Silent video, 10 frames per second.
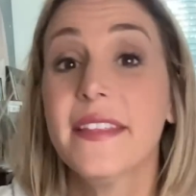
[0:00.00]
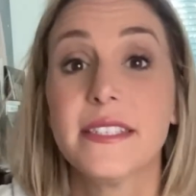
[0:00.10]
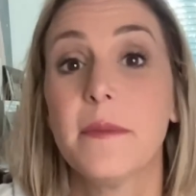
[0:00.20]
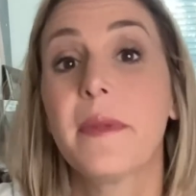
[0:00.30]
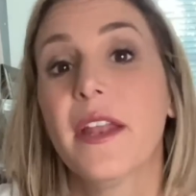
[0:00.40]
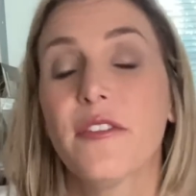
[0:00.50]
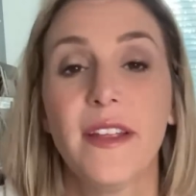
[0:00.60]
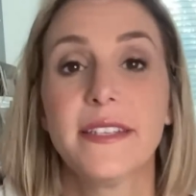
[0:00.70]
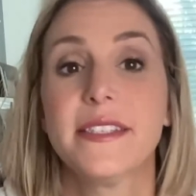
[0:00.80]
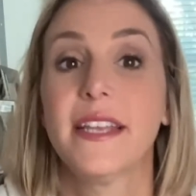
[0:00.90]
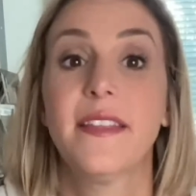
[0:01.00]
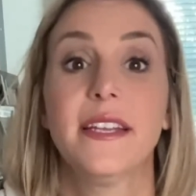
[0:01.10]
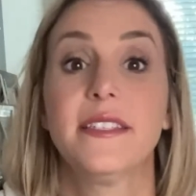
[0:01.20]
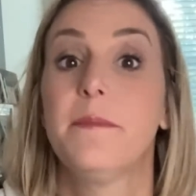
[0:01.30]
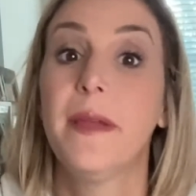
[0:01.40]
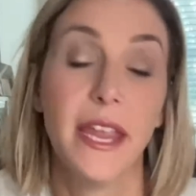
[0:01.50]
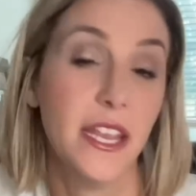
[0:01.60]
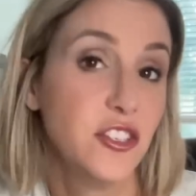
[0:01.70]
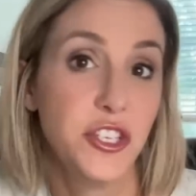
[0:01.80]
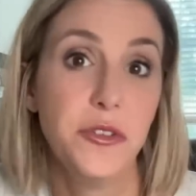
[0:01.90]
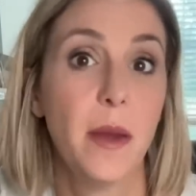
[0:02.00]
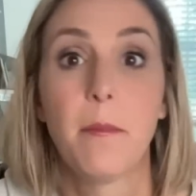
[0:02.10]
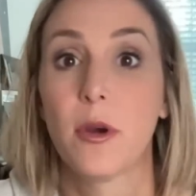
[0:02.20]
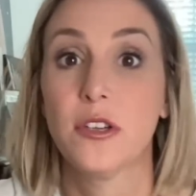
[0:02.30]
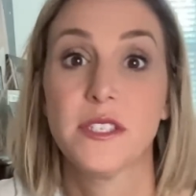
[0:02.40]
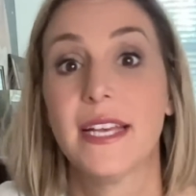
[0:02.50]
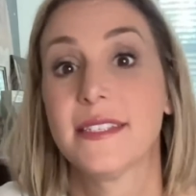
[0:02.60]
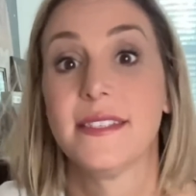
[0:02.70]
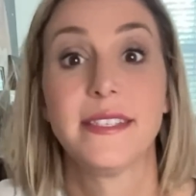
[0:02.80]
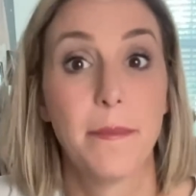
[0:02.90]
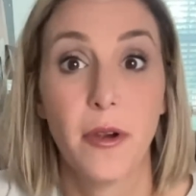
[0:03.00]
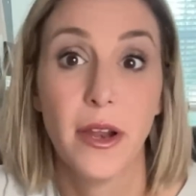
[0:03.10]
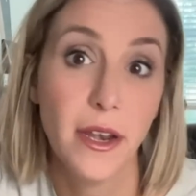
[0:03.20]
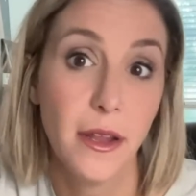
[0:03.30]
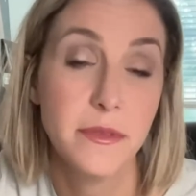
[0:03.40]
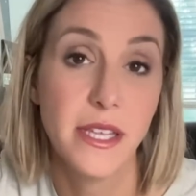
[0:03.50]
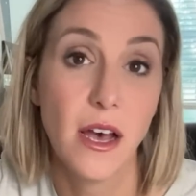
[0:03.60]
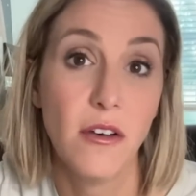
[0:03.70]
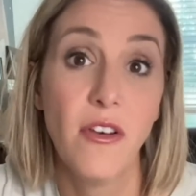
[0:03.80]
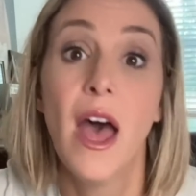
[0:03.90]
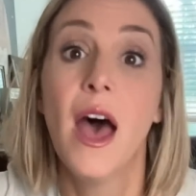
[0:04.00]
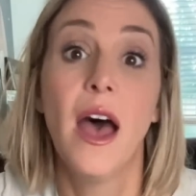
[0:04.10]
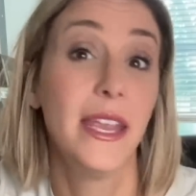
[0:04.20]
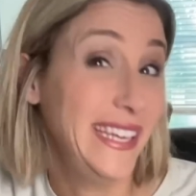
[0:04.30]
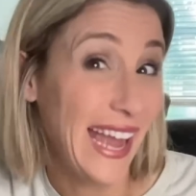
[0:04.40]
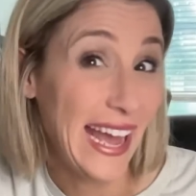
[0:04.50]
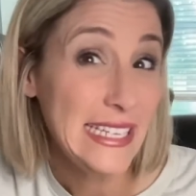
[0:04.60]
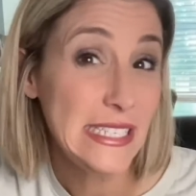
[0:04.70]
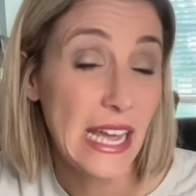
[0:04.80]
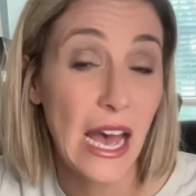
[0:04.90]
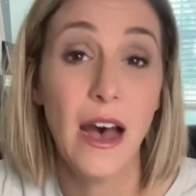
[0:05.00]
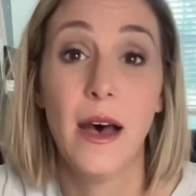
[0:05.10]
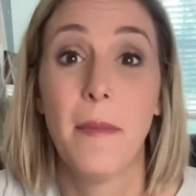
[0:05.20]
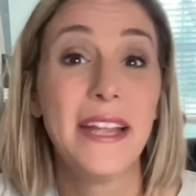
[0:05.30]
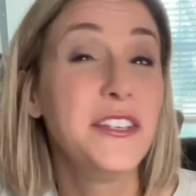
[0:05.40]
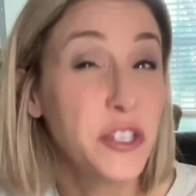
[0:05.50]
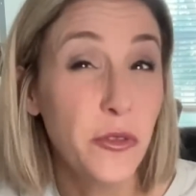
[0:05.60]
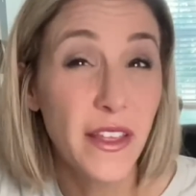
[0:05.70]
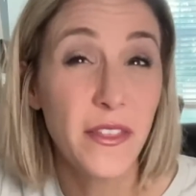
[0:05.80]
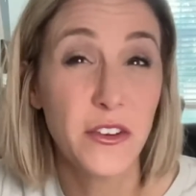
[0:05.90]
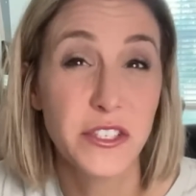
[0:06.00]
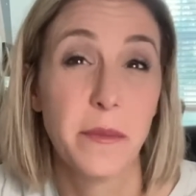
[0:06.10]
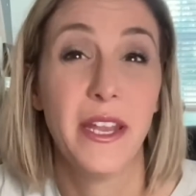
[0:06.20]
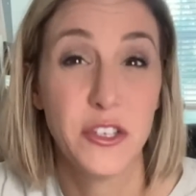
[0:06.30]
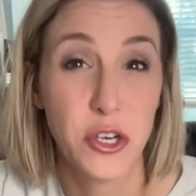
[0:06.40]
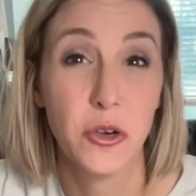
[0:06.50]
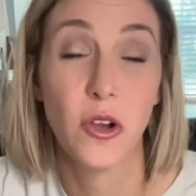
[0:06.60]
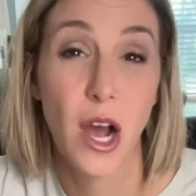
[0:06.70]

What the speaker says: that some Gator fans think that it's a big issue that Mertz hasn't separated himself yet. I do think there's some internal